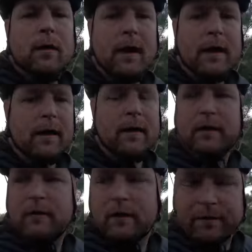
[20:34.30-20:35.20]
Right,
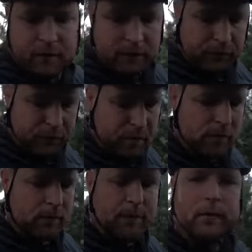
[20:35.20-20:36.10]
so I found a spot
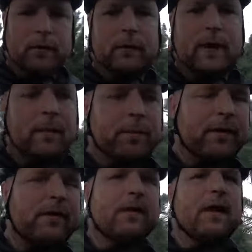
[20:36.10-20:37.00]
I'm going to be doing some
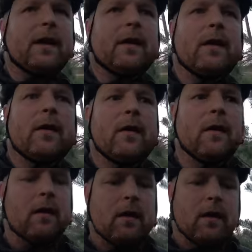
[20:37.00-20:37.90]
camping tonight.
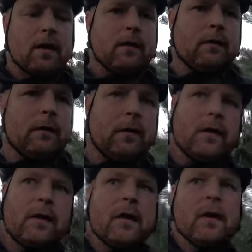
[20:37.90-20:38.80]

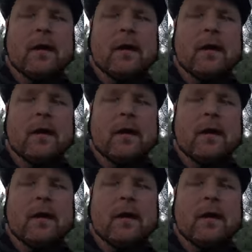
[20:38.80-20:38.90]
It's